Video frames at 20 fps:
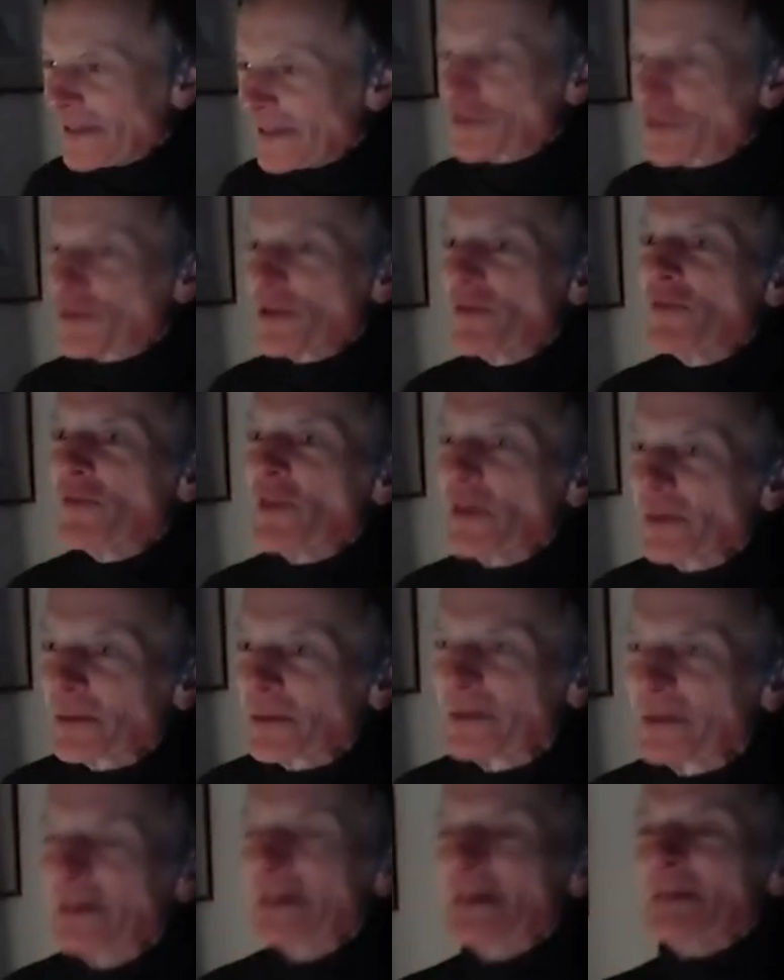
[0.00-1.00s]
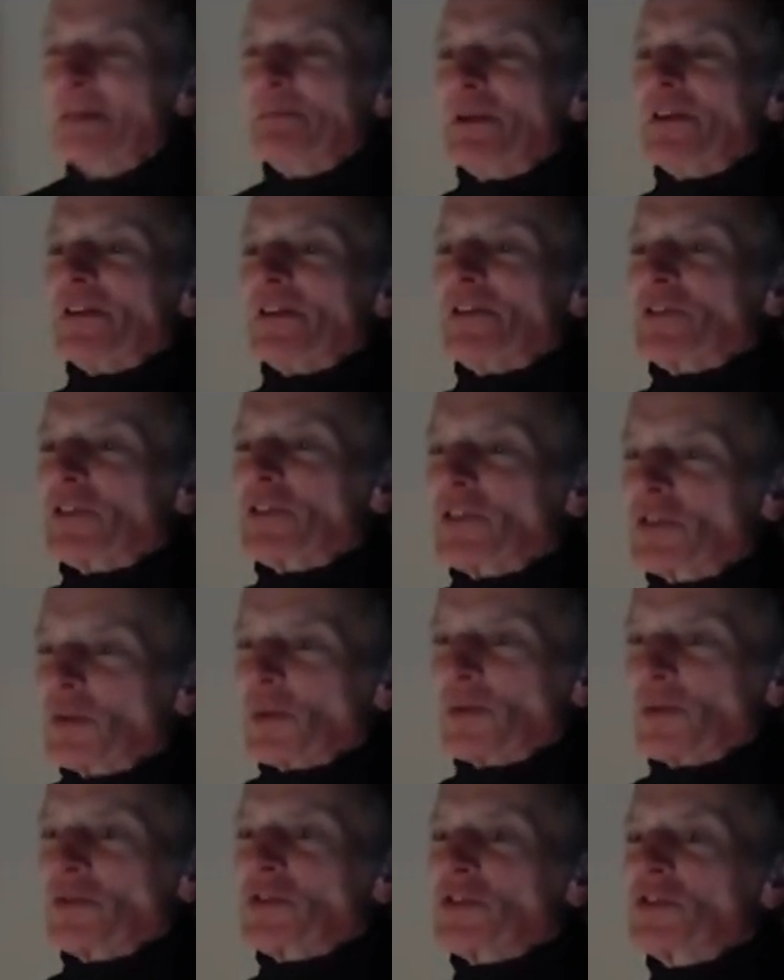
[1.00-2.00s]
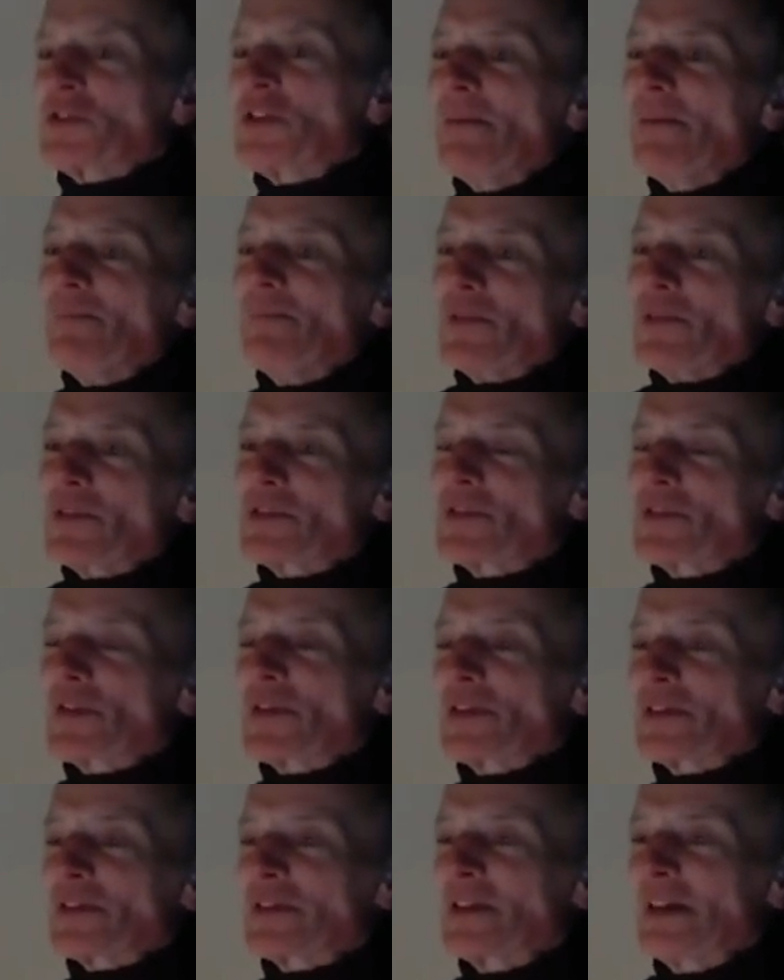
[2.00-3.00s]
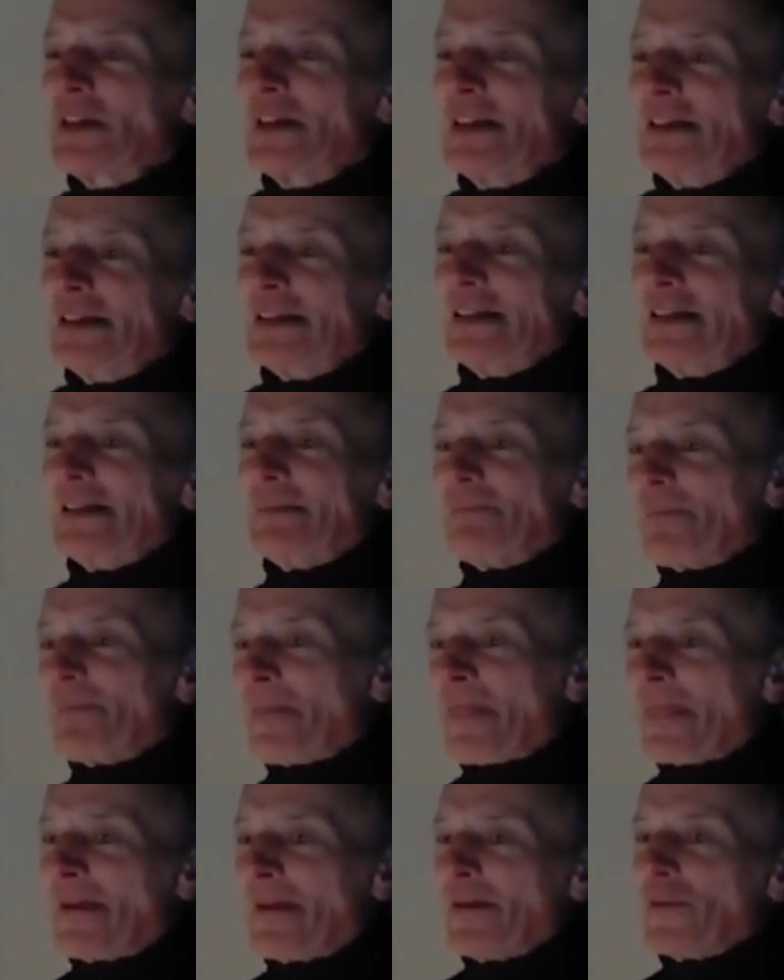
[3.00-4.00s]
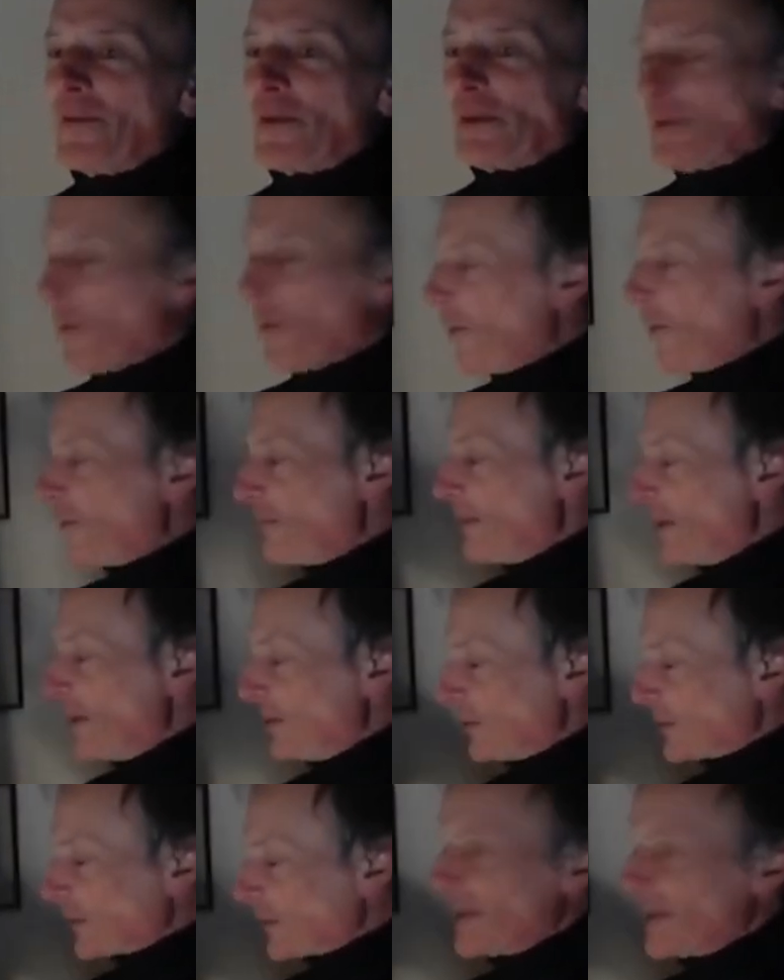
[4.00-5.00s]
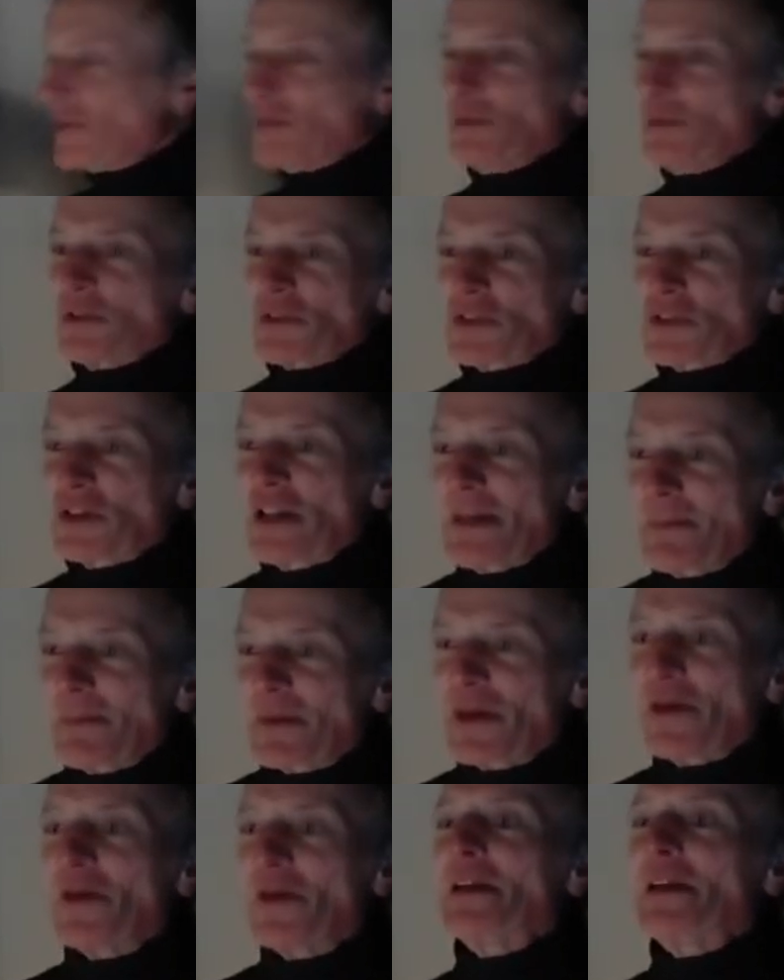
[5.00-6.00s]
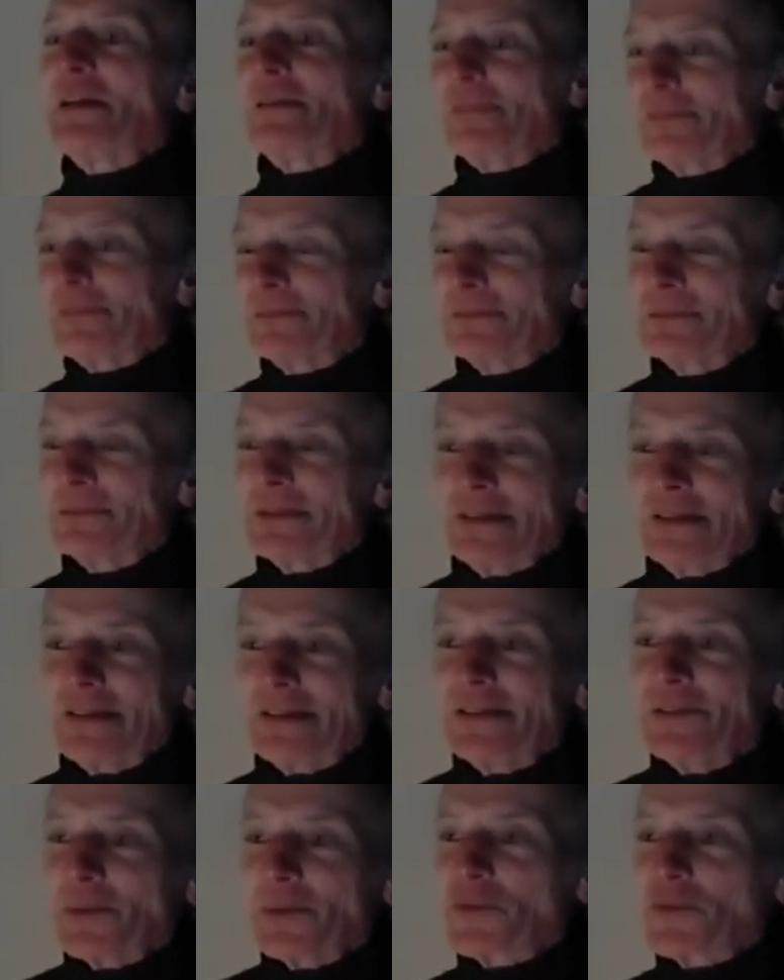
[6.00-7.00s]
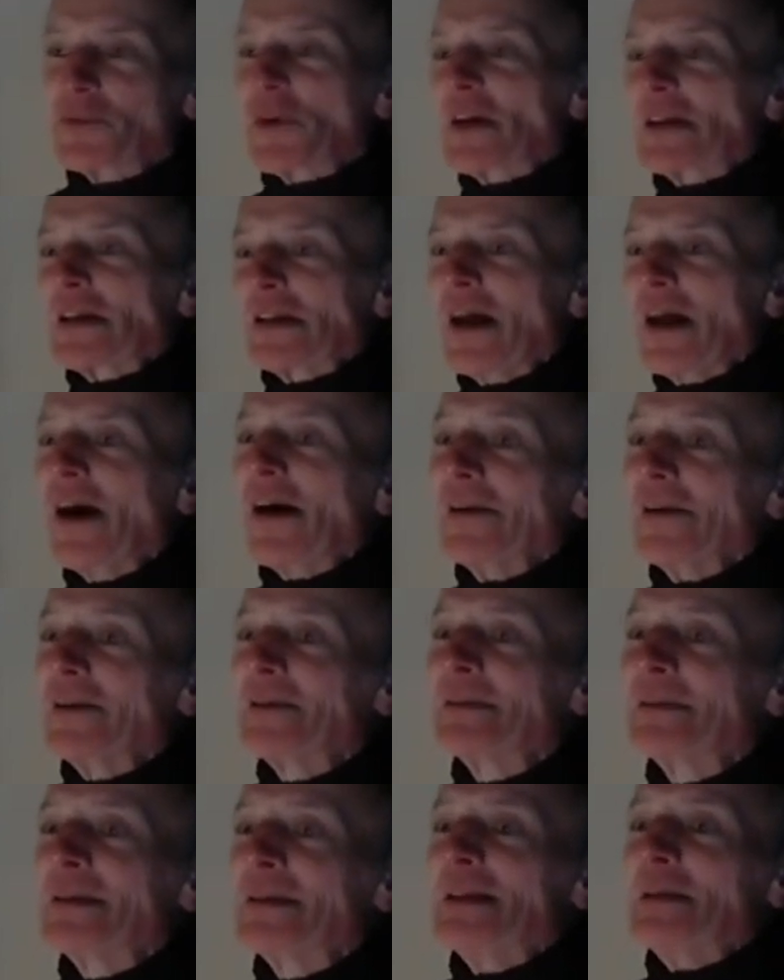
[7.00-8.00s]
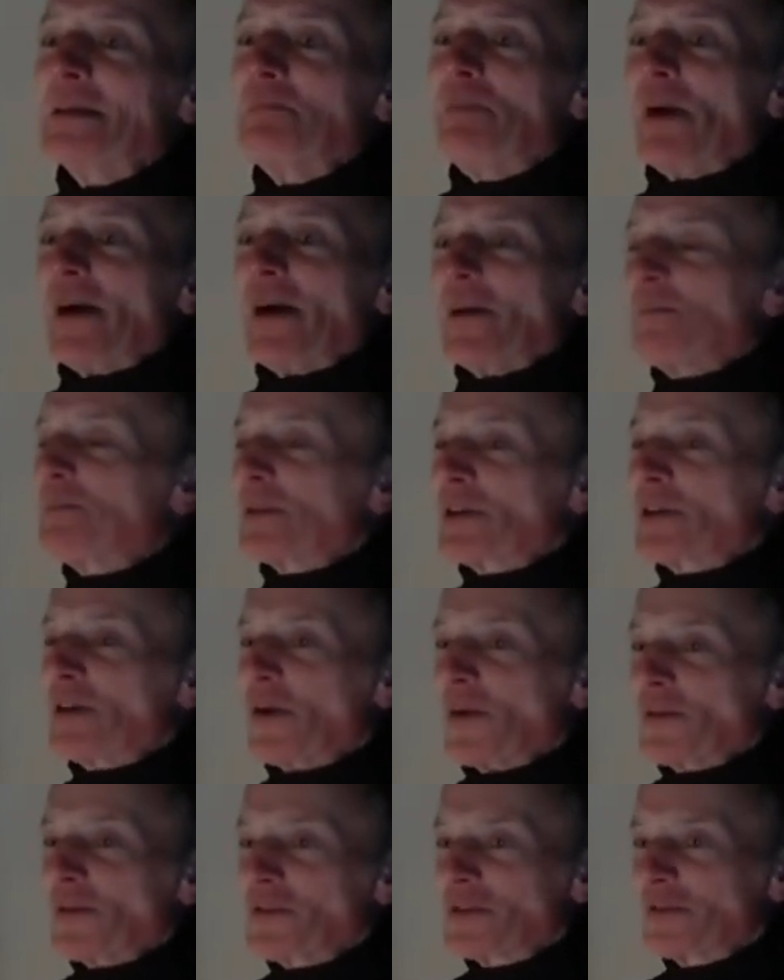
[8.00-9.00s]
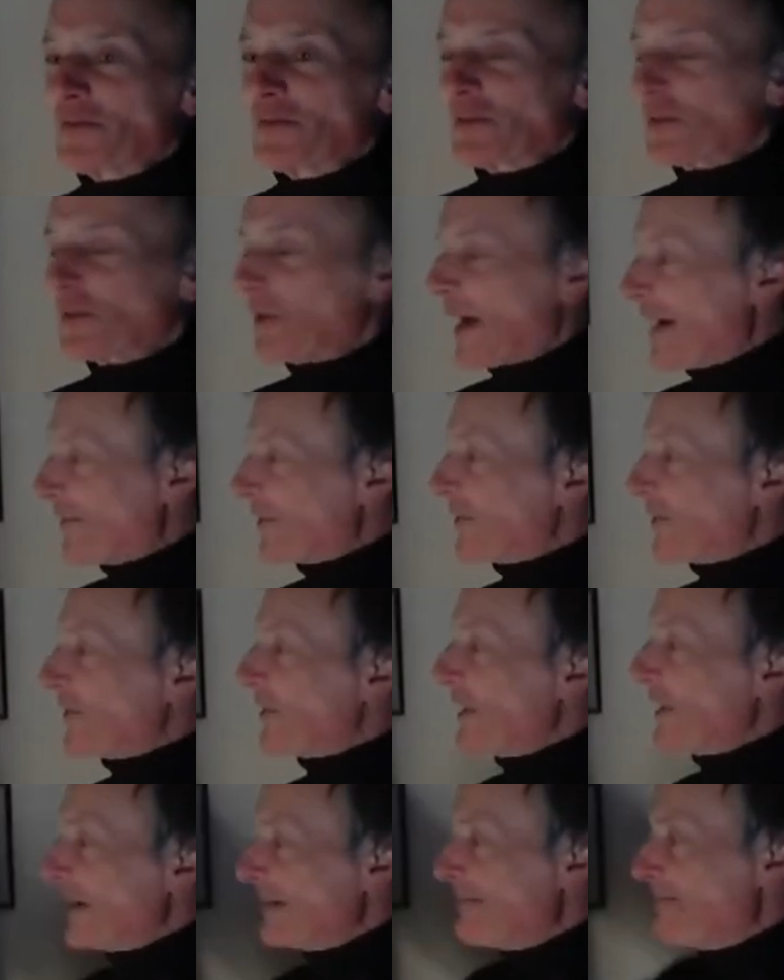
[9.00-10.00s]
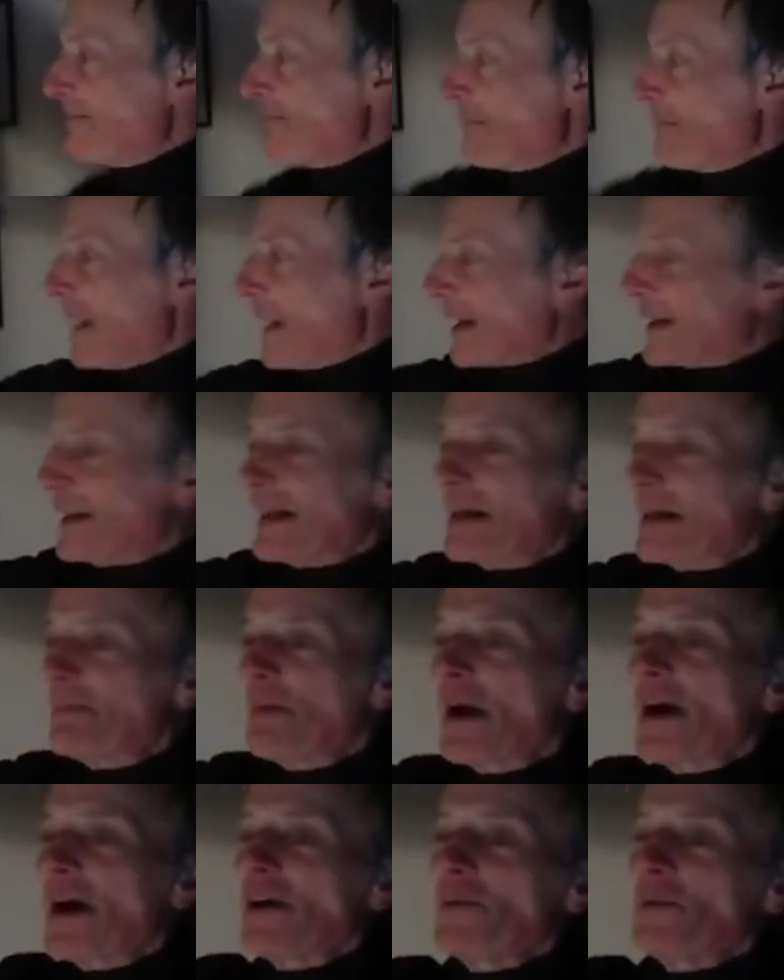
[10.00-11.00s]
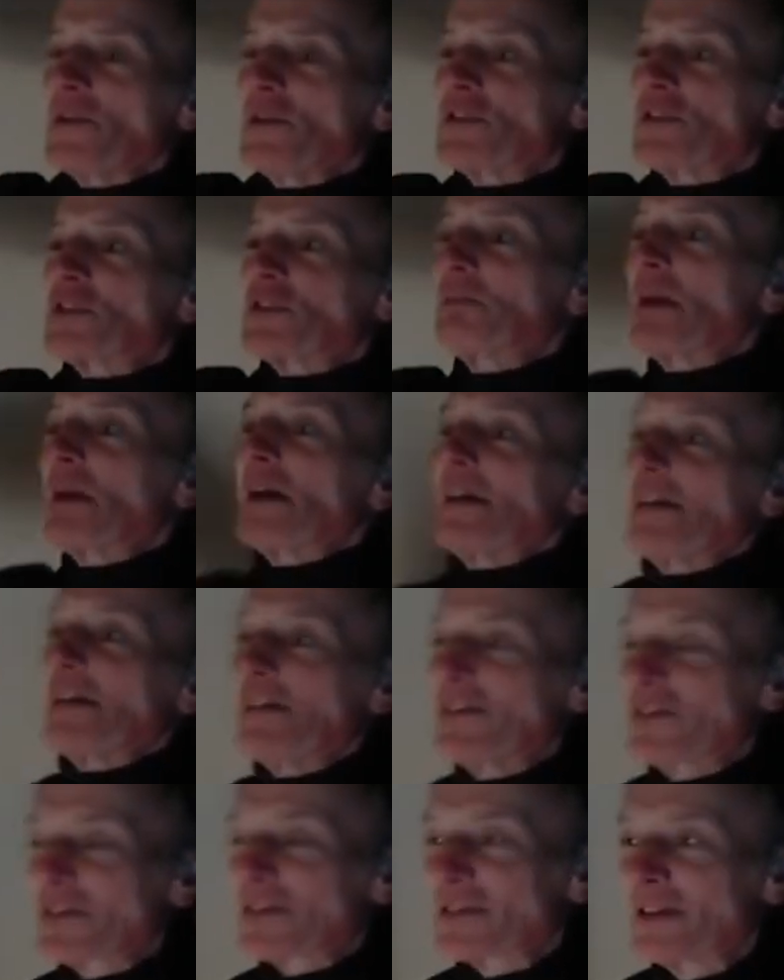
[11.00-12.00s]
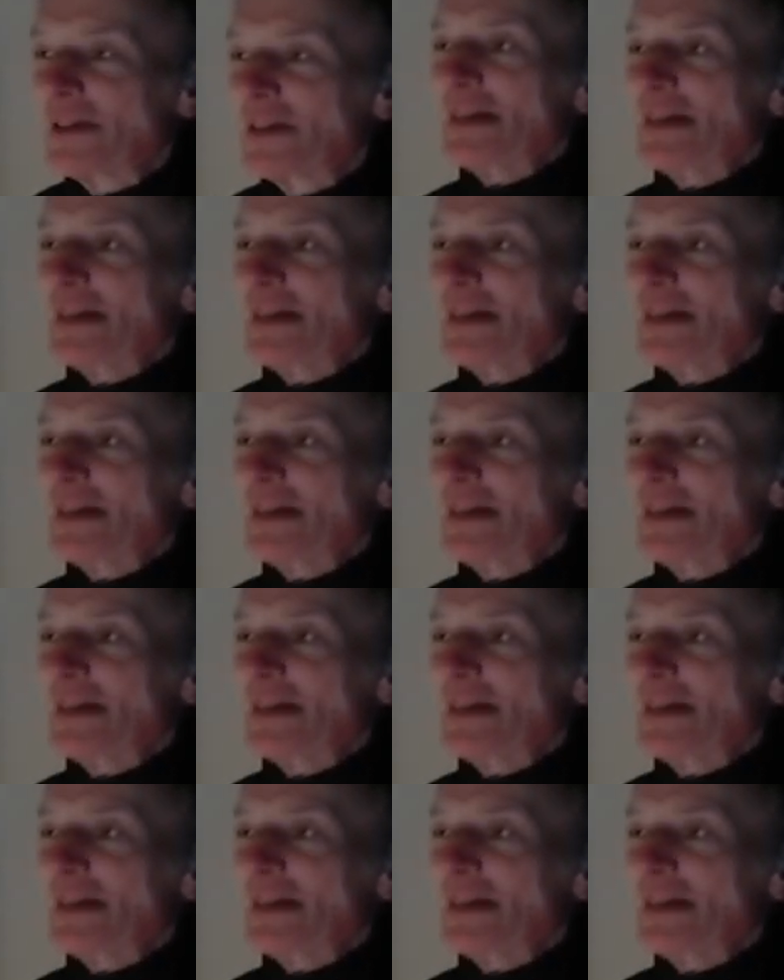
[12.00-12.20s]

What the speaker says: trivial, but it's a sort of sense that the law of motion is you just keep going in your straight line, but because of gravity mucking about with space,